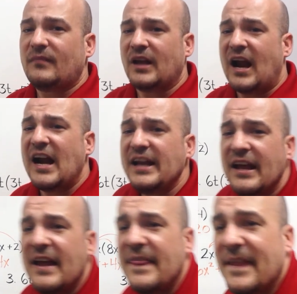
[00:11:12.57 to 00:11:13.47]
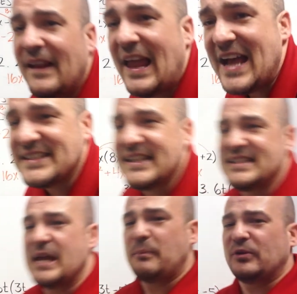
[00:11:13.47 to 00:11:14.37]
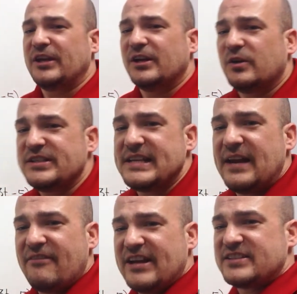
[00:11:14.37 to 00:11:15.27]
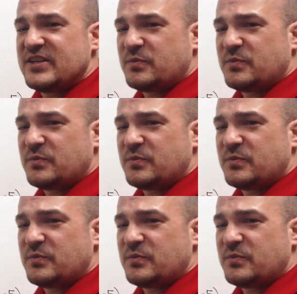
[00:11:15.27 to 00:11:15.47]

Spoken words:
All right, the last example here, instead of x's,